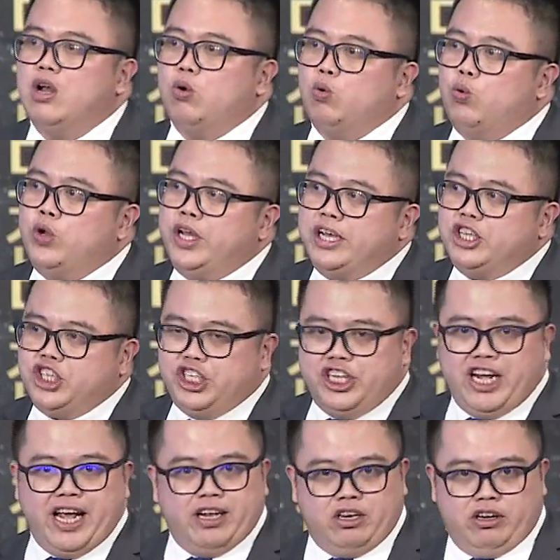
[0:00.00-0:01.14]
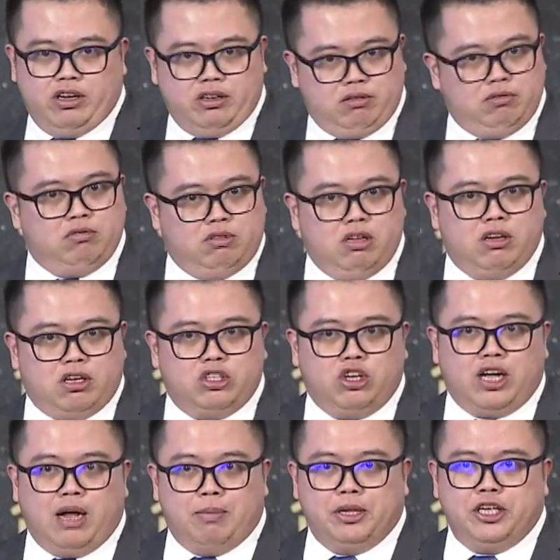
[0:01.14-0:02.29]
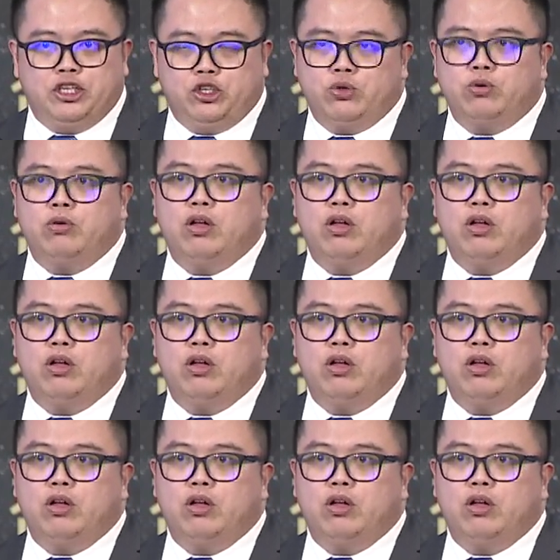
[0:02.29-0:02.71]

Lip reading: we share the common issue